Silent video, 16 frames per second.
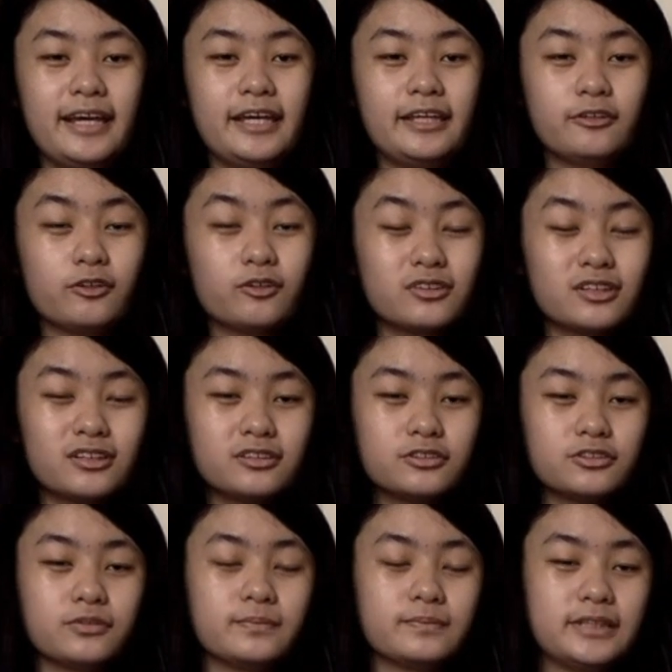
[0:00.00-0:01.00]
in order
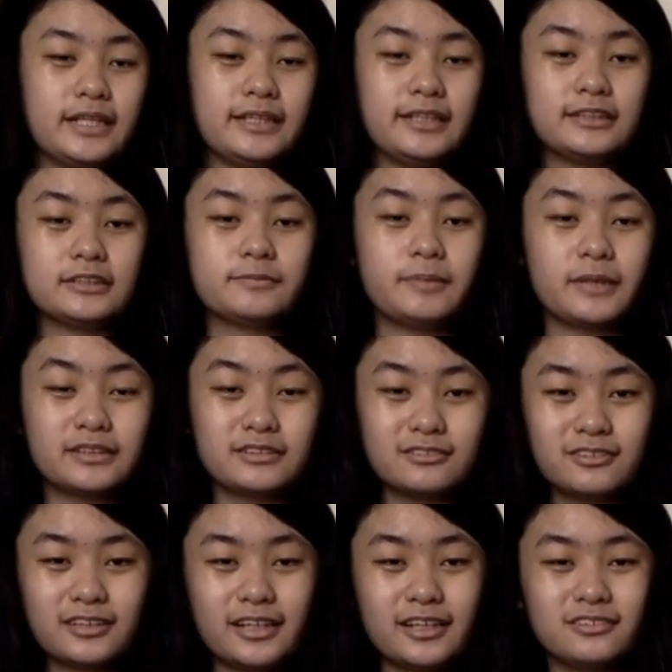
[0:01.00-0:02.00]
to obtain its
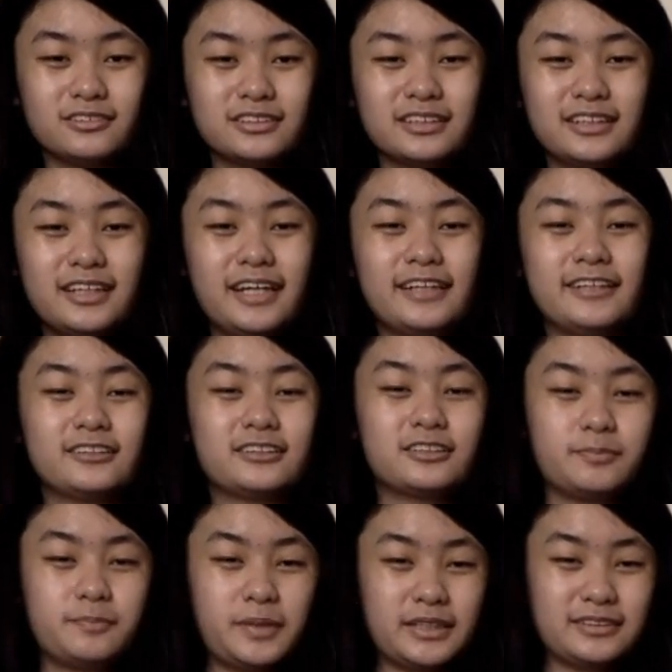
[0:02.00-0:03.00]
pixel count and its
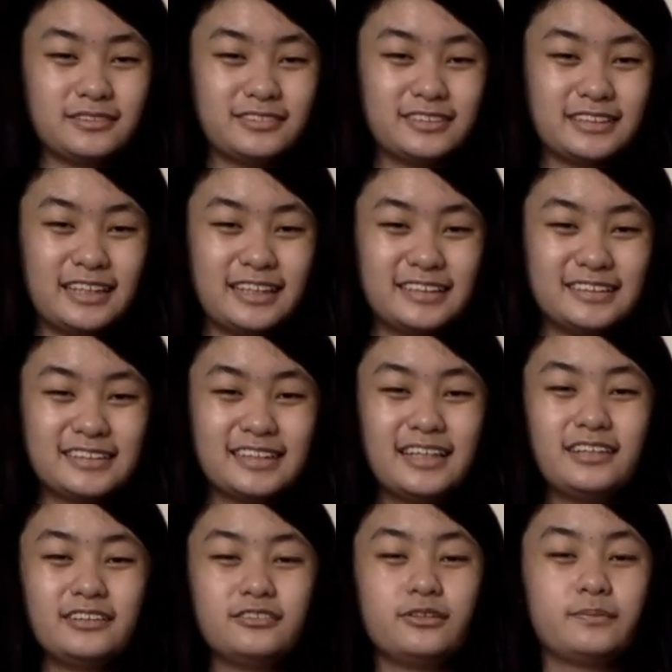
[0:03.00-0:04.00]
pixel size
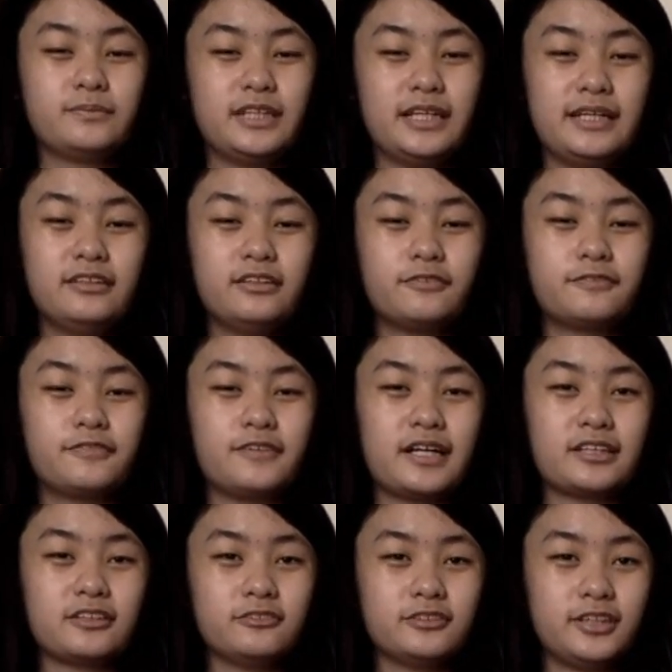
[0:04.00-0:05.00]
to obtain the
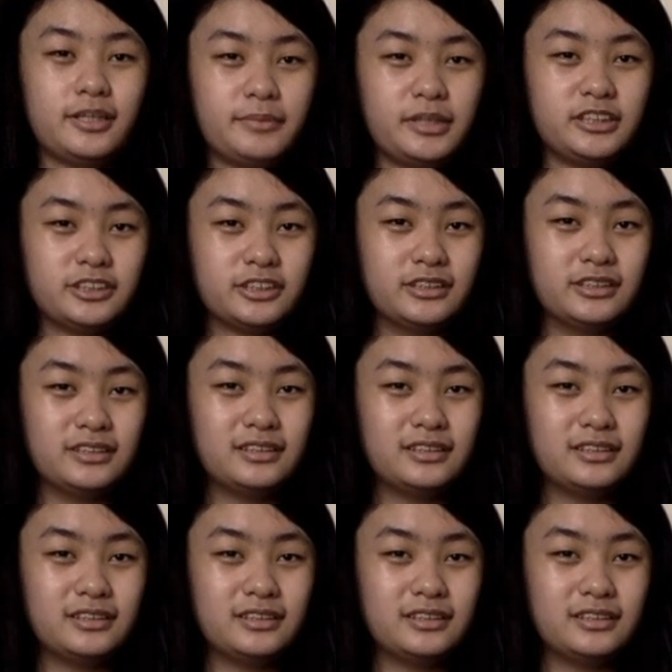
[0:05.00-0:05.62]
fractal dimension.